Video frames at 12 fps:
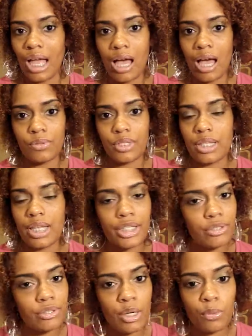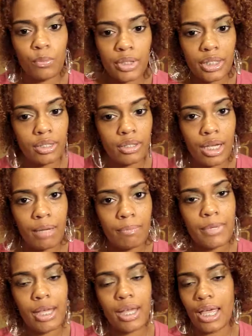I was just like, you know what?
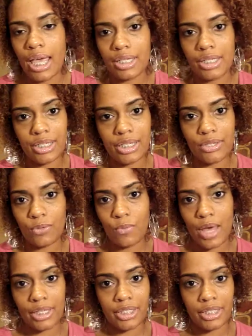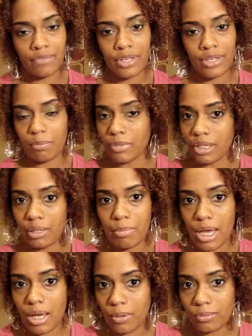I gotta tell the YT family
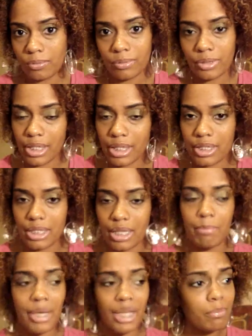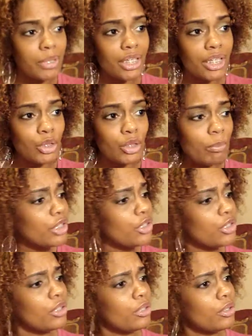about this, and maybe it'll make
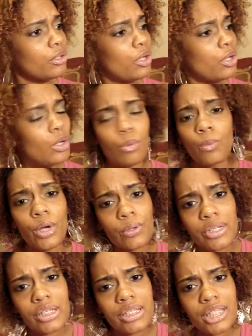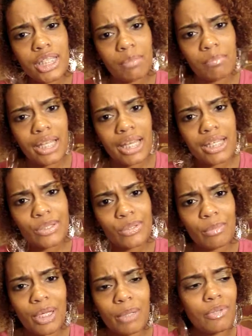your worries seem less,
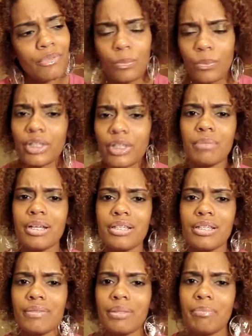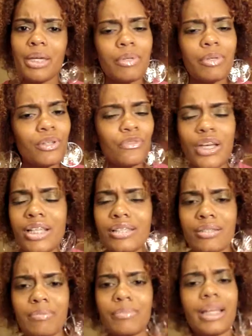or maybe if you're worried about something, maybe you'll find
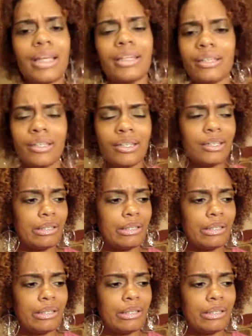some like